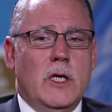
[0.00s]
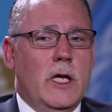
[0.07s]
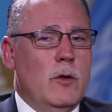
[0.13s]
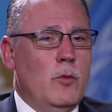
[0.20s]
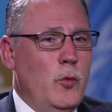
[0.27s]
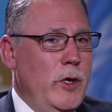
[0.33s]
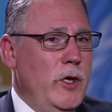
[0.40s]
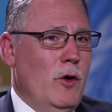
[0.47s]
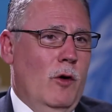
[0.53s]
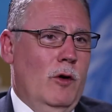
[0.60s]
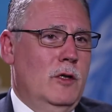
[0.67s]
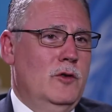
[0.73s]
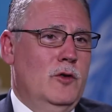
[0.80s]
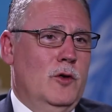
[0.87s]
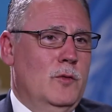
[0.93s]
We
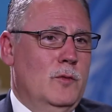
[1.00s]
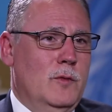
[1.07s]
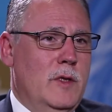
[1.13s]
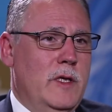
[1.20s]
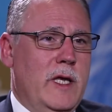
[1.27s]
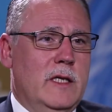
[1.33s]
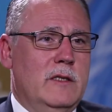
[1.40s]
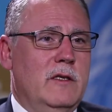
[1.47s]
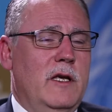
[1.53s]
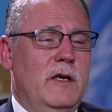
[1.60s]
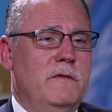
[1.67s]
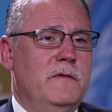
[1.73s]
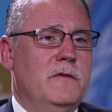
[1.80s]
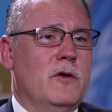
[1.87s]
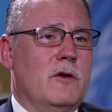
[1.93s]
all know that
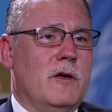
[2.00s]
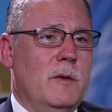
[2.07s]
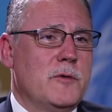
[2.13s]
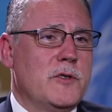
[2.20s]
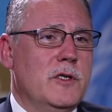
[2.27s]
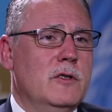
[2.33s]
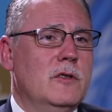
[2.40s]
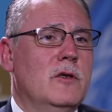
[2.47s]
if corruption